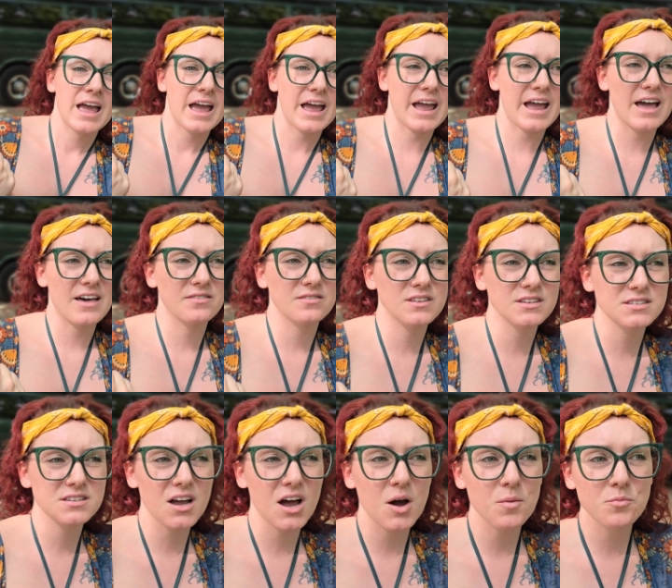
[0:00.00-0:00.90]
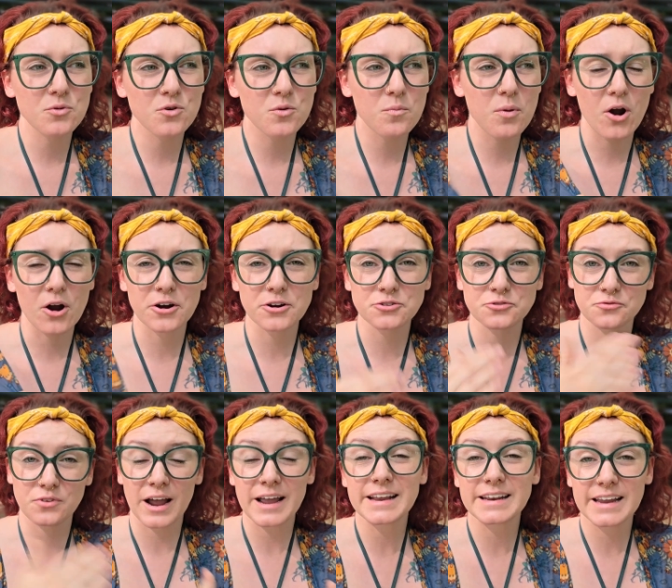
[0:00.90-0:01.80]
and this couple parked
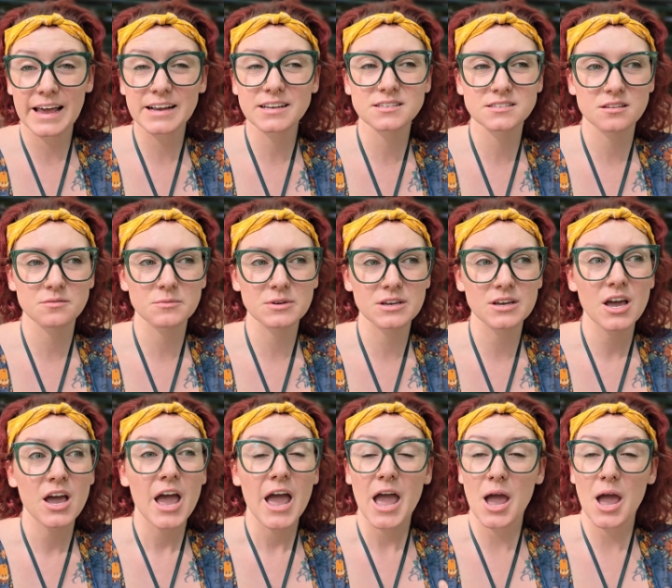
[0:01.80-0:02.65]
right next to me